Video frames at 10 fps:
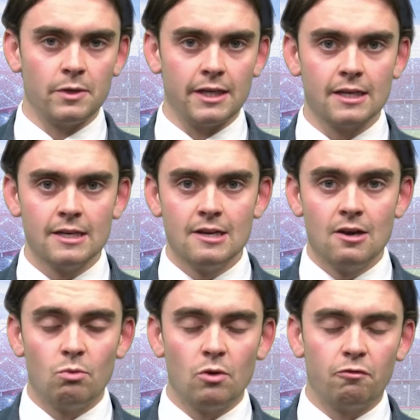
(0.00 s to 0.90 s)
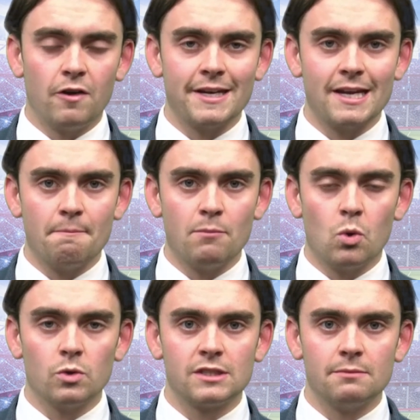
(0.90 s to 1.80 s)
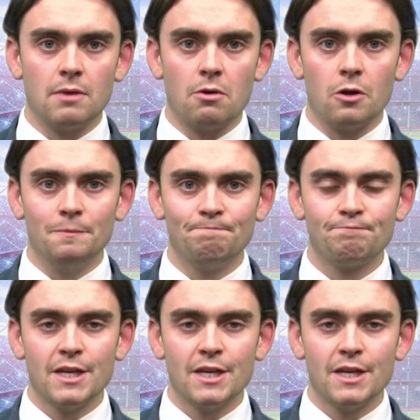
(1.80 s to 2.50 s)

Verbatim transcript: week. We'll find out more tomorrow.